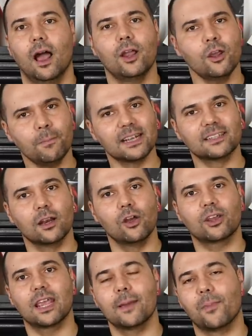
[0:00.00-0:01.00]
A good place to
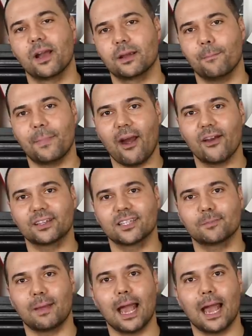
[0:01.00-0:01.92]
look here by comparison is